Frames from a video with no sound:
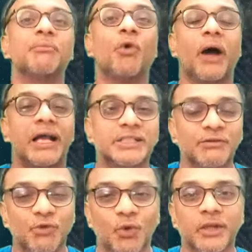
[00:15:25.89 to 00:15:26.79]
more
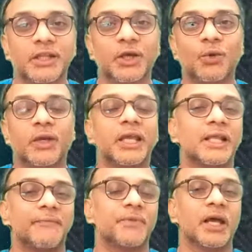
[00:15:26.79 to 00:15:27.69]
active role in the
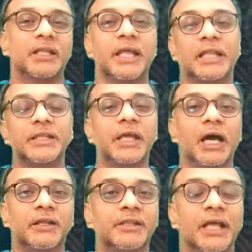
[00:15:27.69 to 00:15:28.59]
cooking than
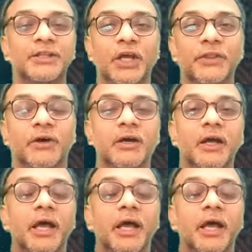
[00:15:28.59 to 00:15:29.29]
the other.